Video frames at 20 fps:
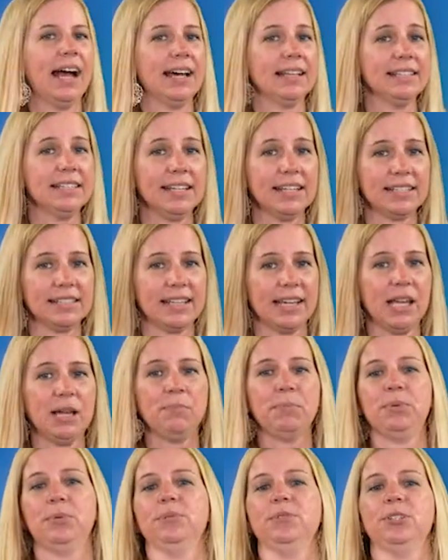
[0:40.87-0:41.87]
As an
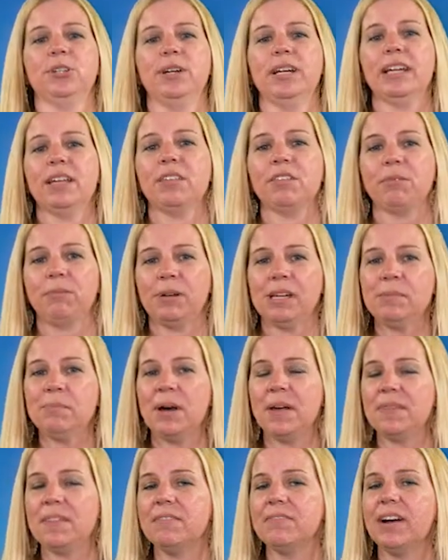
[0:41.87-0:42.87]
example, during a
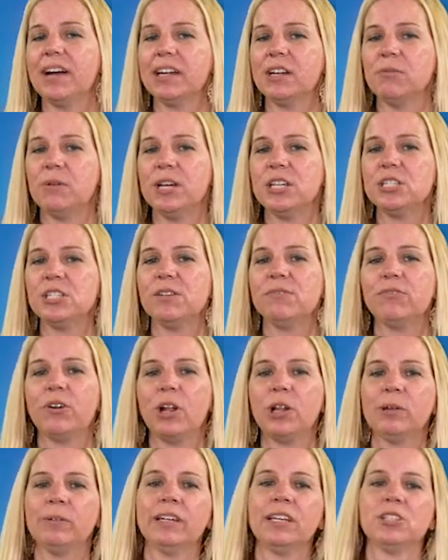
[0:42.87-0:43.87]
3-month evaluation
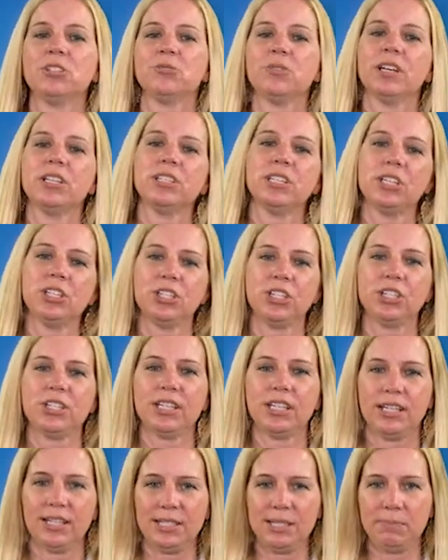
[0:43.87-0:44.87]
following its transition to
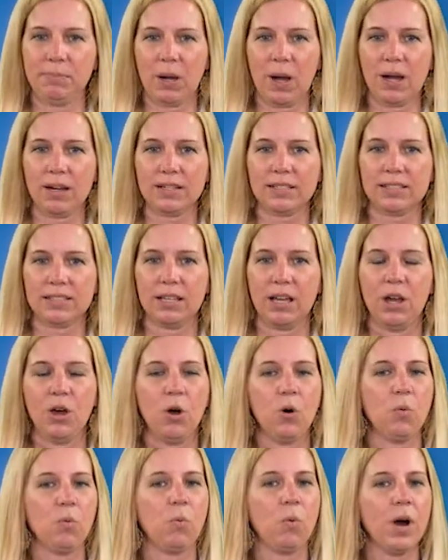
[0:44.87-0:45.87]
ISSI box,
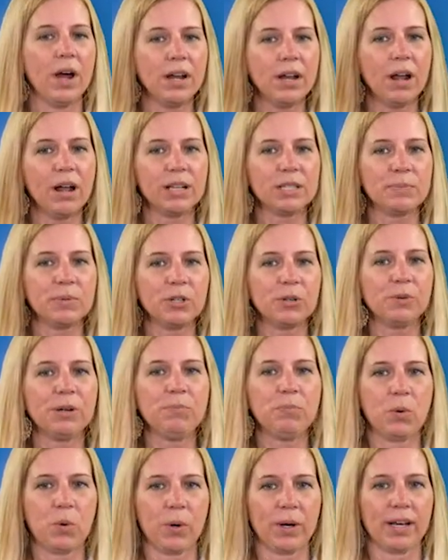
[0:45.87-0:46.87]
one hospital
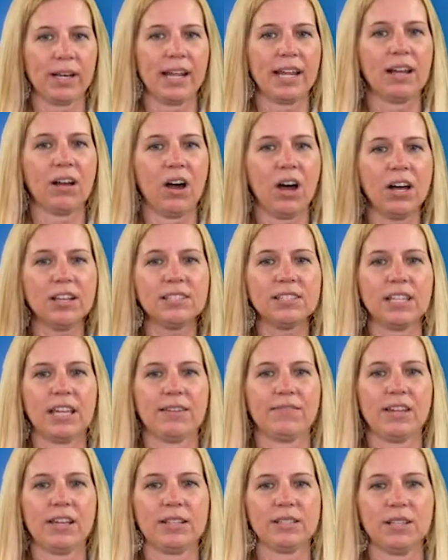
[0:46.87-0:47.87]
reported a cost
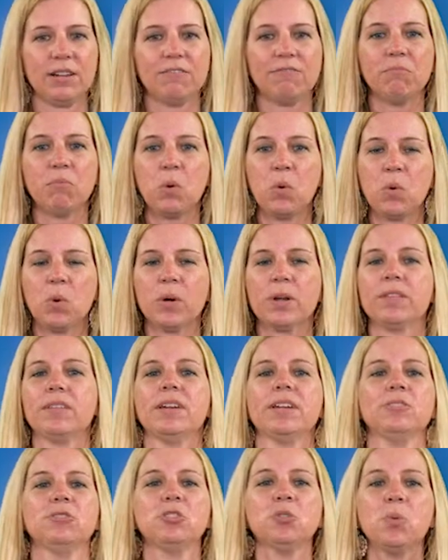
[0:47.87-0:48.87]
savings of more
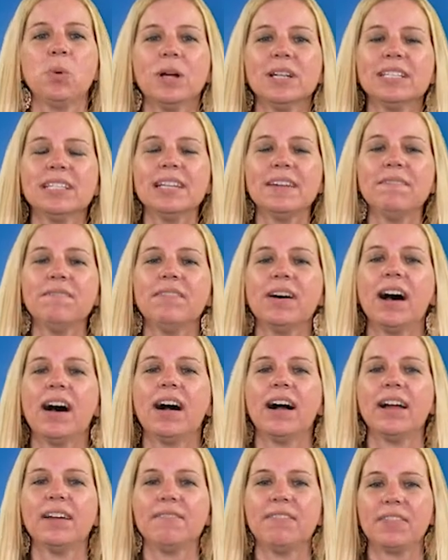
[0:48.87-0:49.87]
than
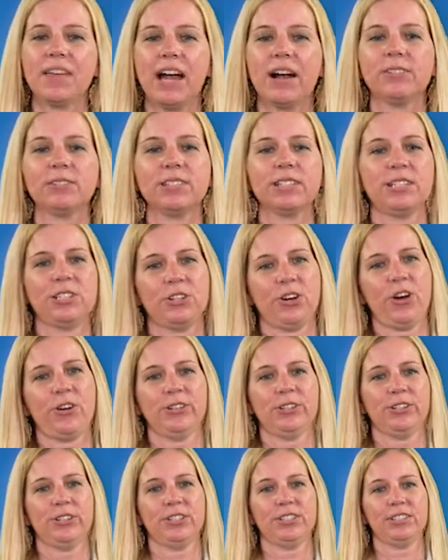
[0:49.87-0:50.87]

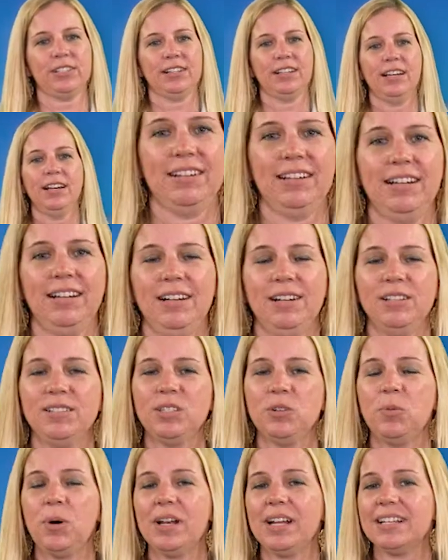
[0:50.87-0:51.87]
$25,000.
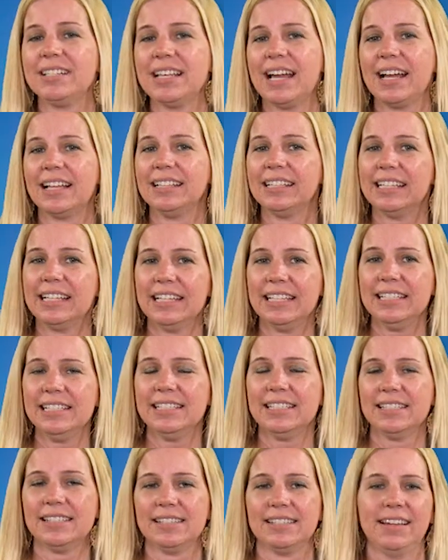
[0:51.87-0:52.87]
So what exactly
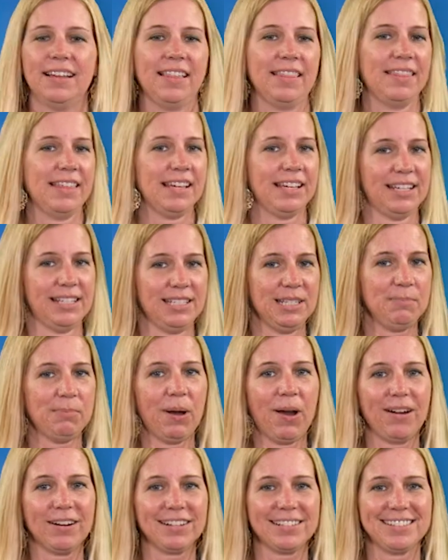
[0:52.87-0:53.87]
is the ISSI
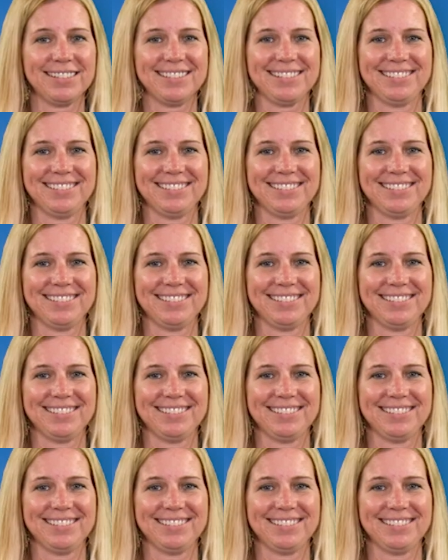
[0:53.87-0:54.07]
box?